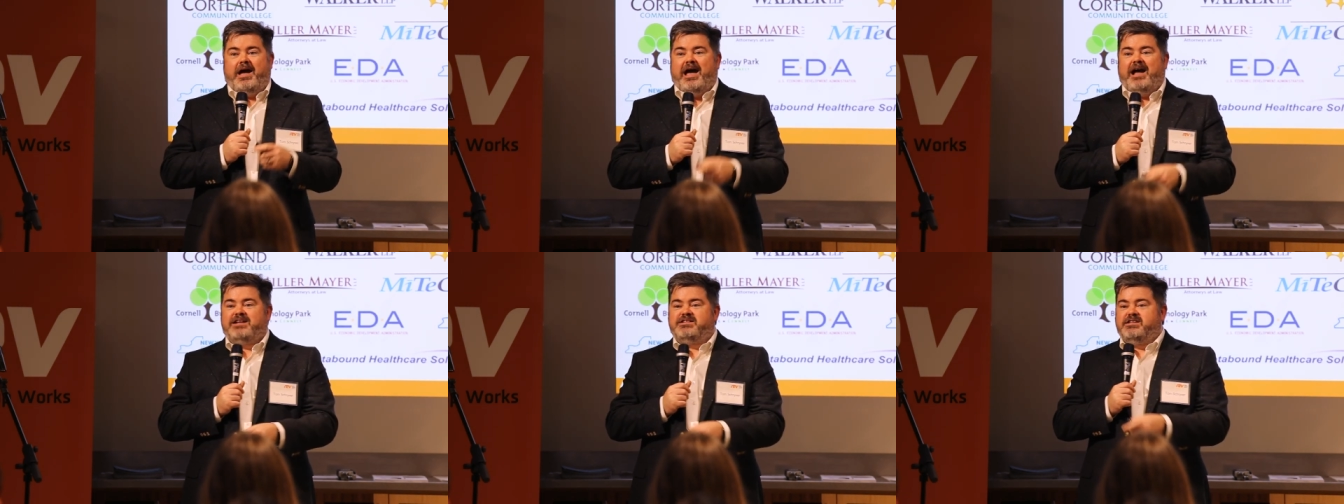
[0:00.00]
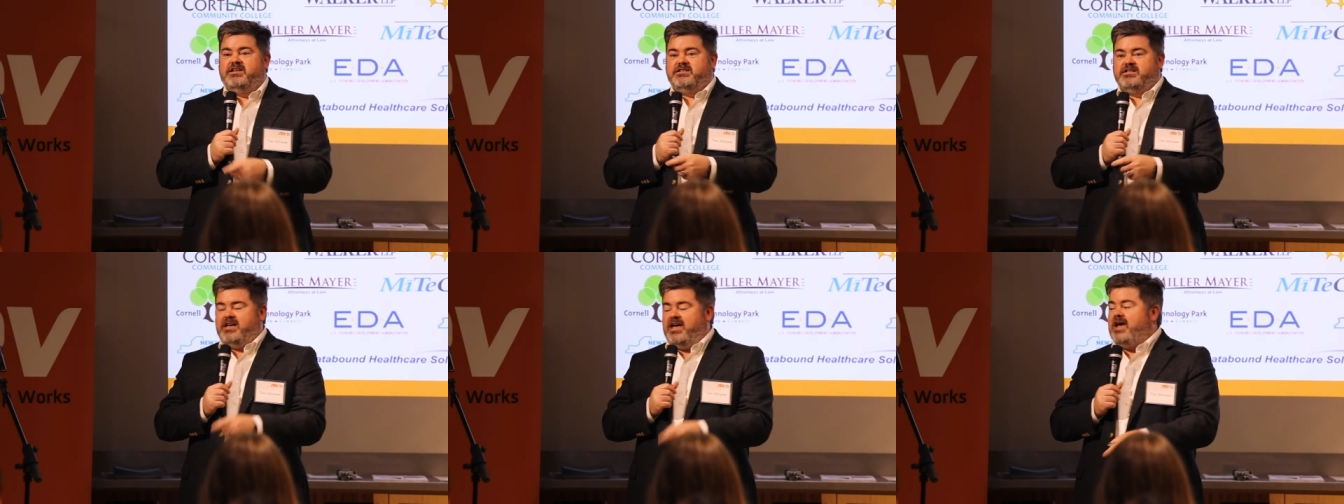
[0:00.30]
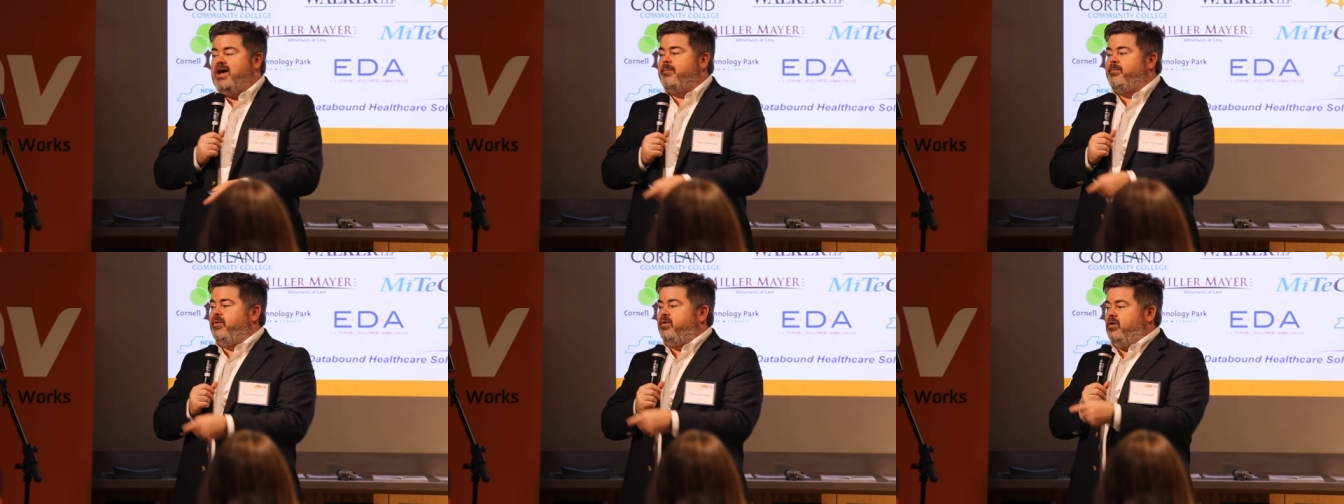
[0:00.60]
access
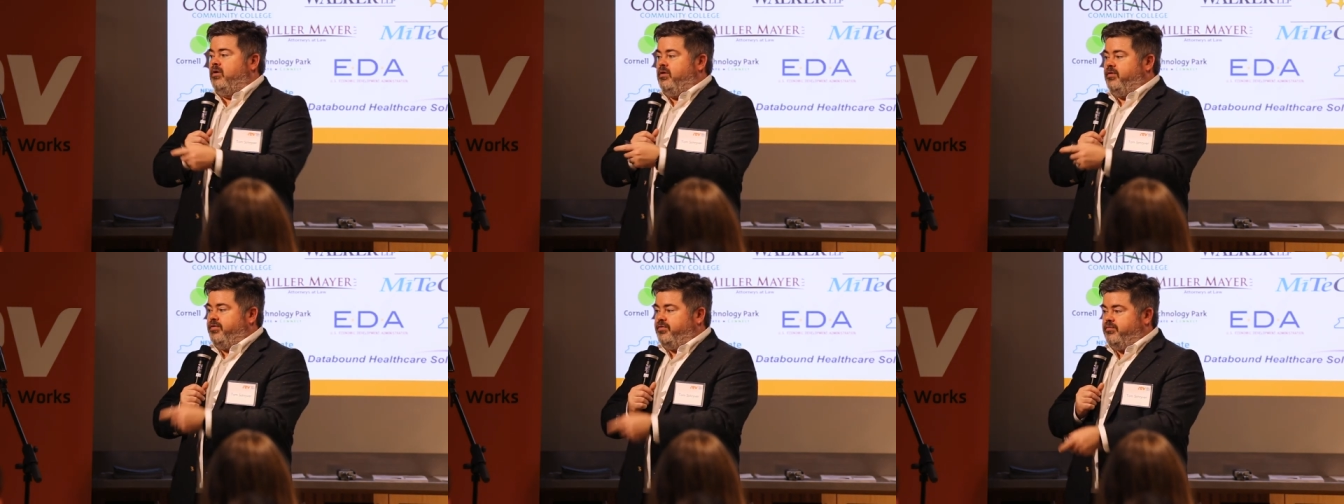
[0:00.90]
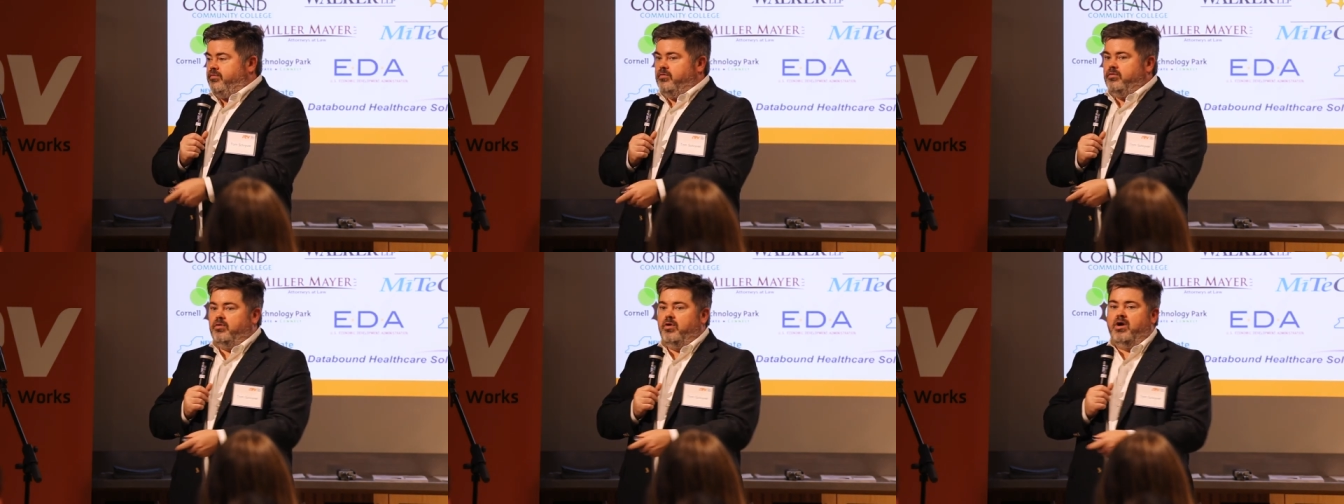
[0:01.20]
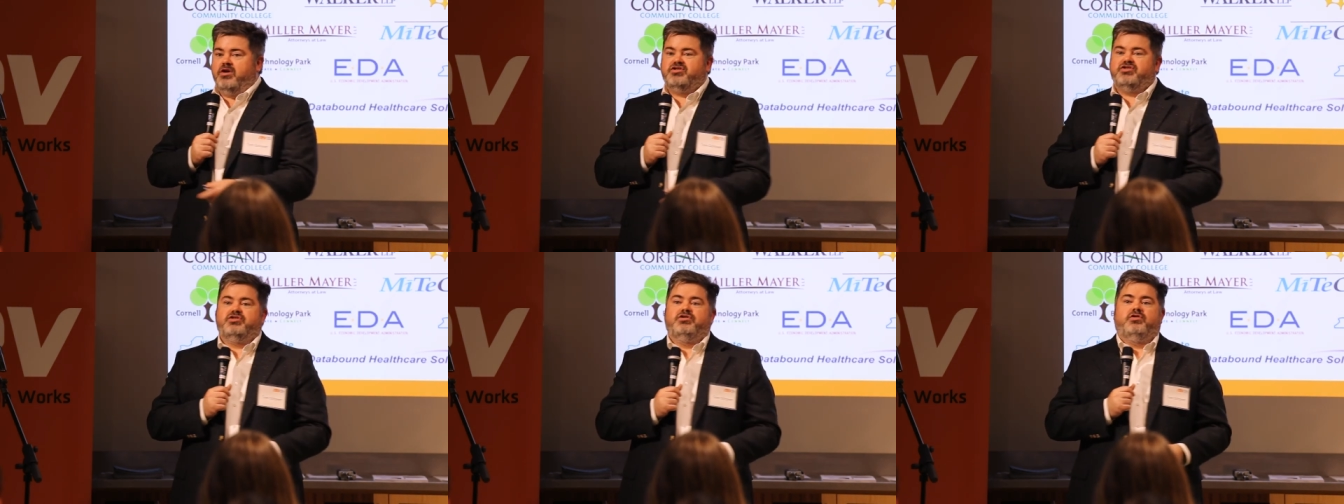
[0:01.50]
capital through
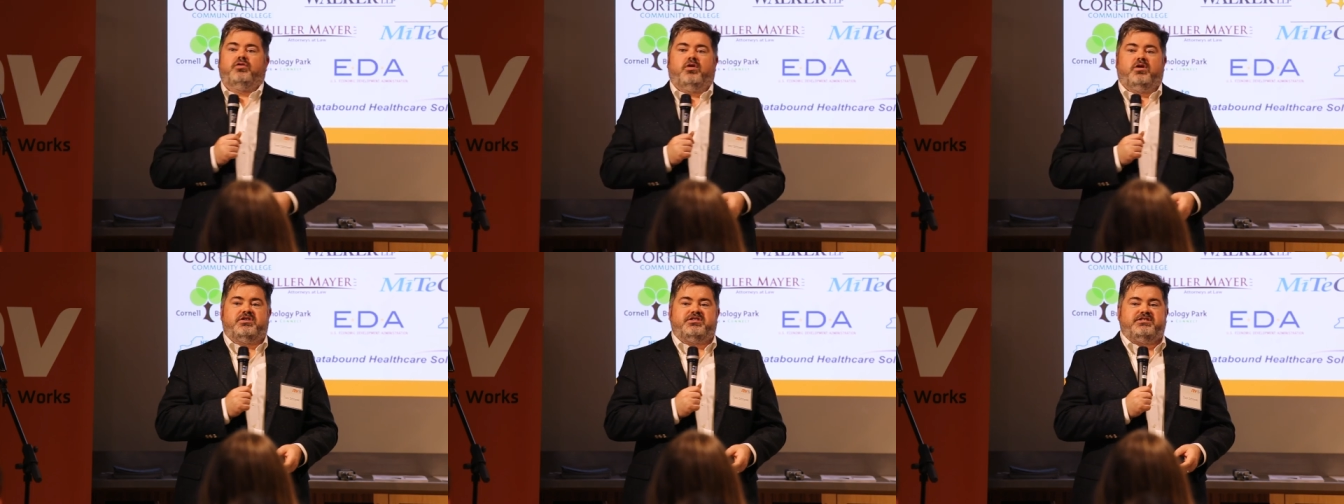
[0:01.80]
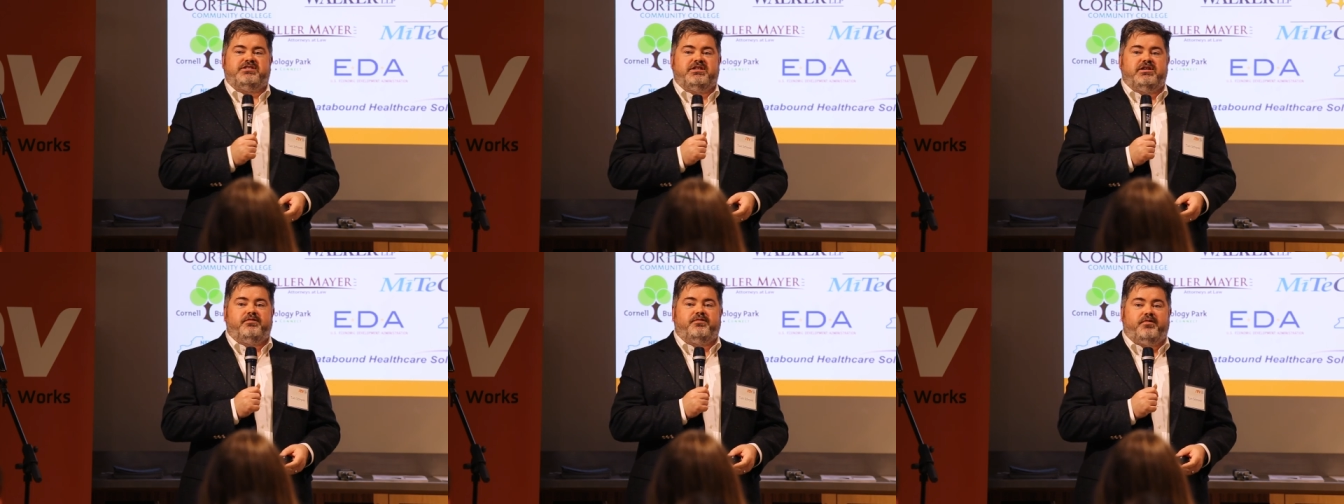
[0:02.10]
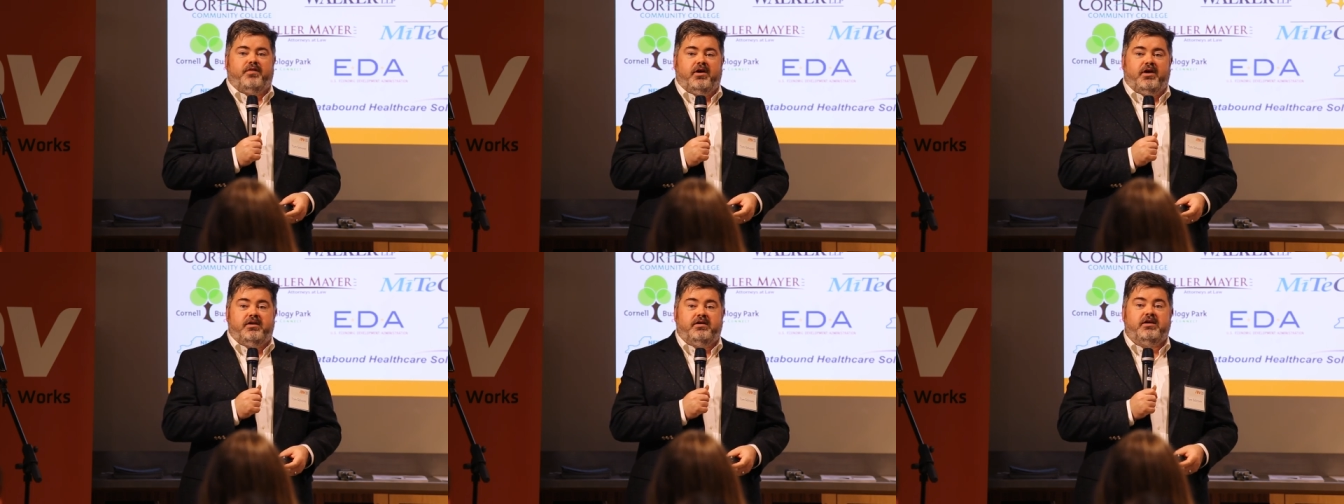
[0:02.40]
Launch New York Seed
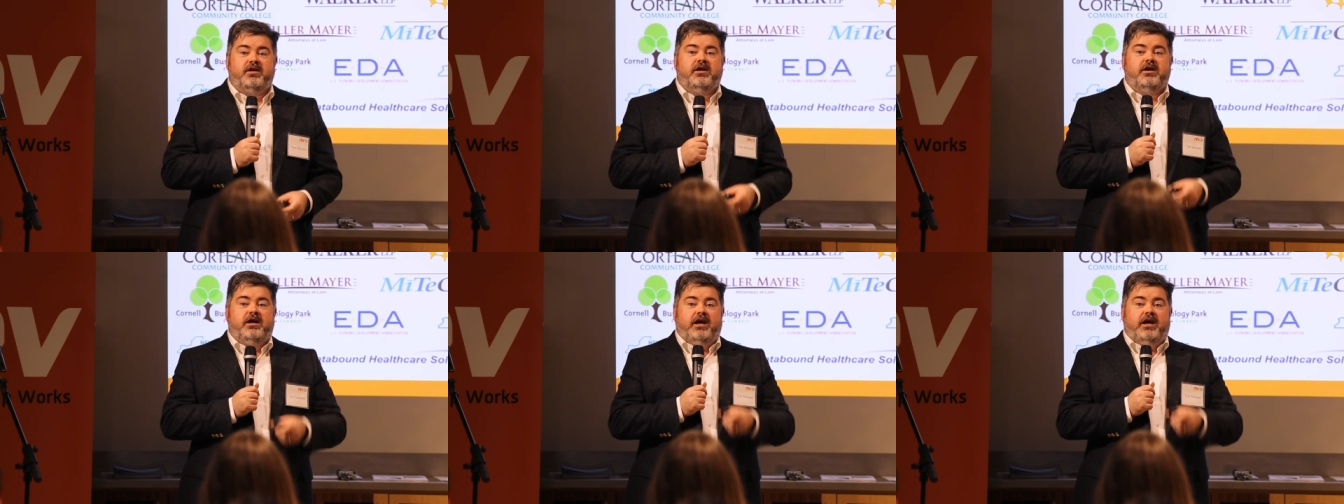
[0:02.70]
Fund